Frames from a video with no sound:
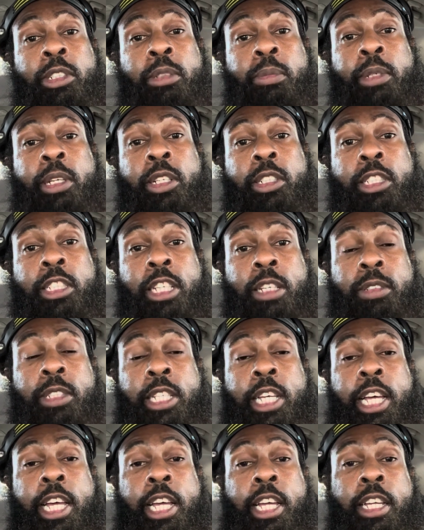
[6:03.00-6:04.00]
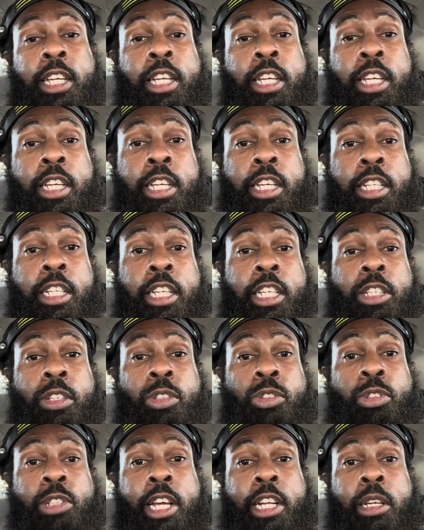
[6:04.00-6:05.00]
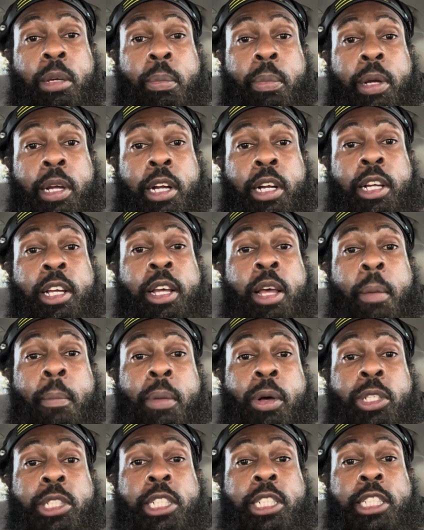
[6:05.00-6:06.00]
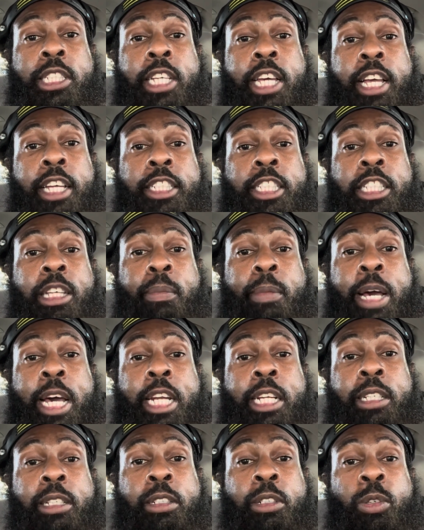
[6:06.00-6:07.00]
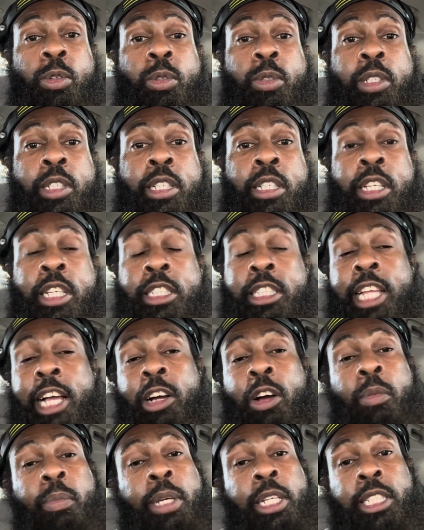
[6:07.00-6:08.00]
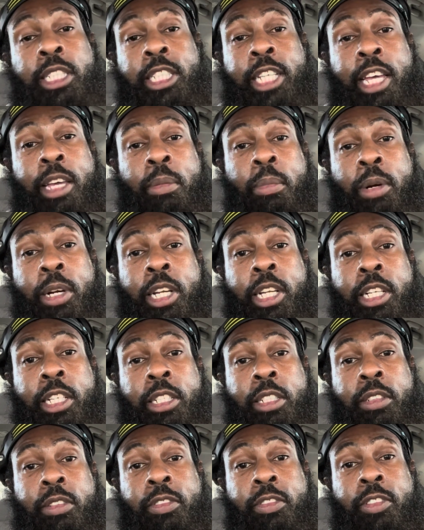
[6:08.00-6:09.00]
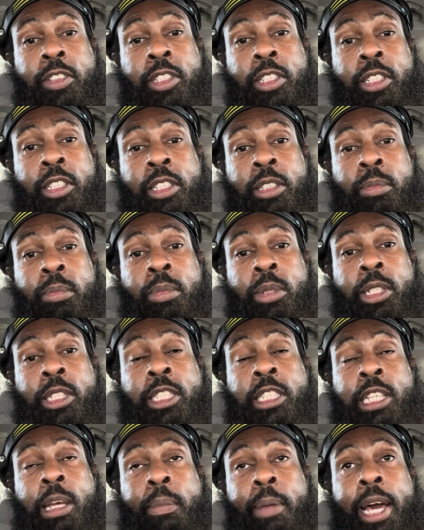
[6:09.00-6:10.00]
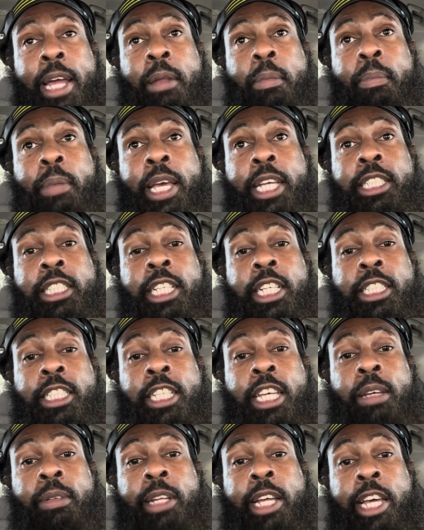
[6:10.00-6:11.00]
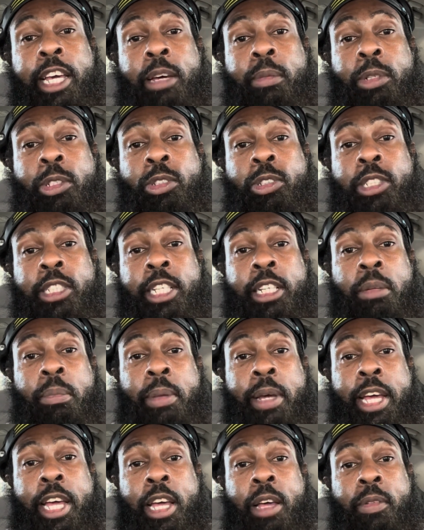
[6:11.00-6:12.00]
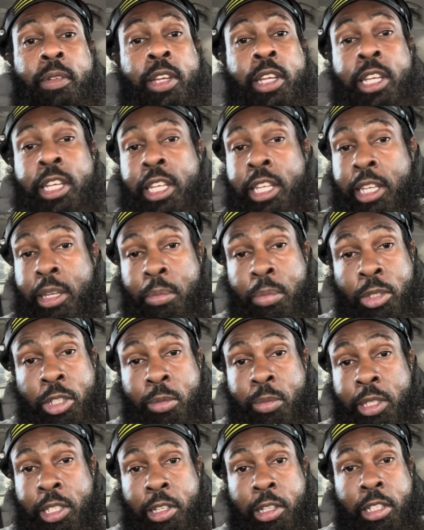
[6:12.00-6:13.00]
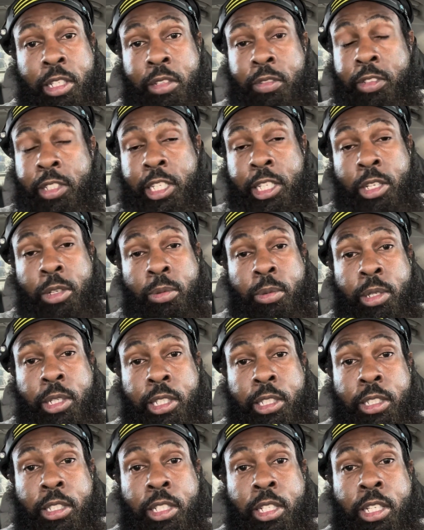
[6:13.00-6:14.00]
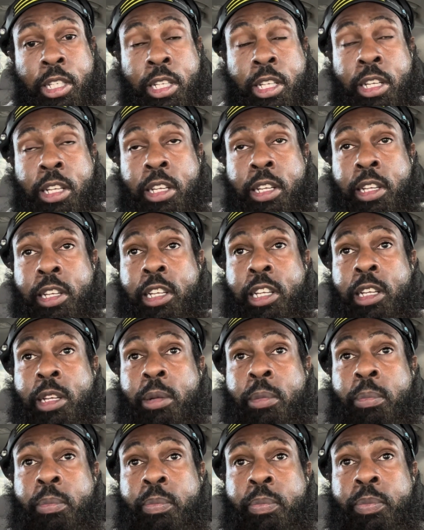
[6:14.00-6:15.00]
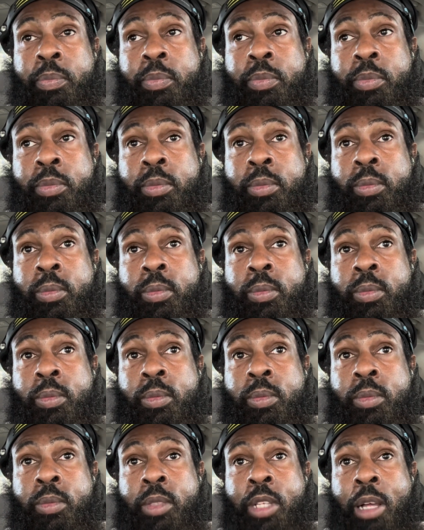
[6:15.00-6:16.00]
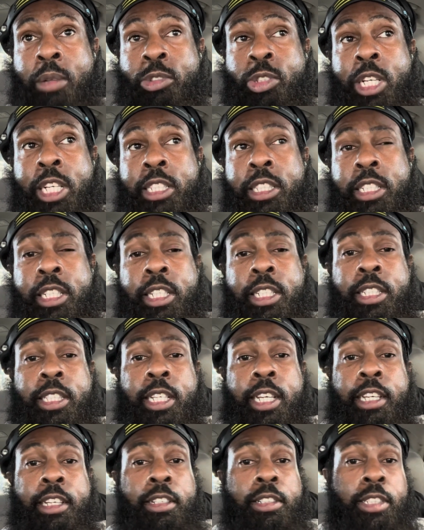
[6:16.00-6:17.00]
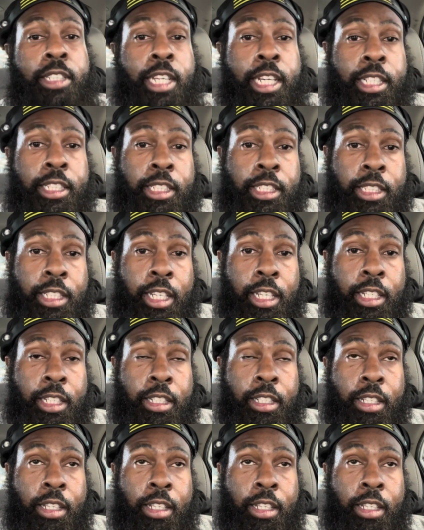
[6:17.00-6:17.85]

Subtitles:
to be on the safe side, and then you can try to compare. Most of the time, it's not going to be the same brand lift, but somebody makes that same diameter. You just have to buy them and put them in your lift, and they're going to work. I'm trying to think of anything else I can say.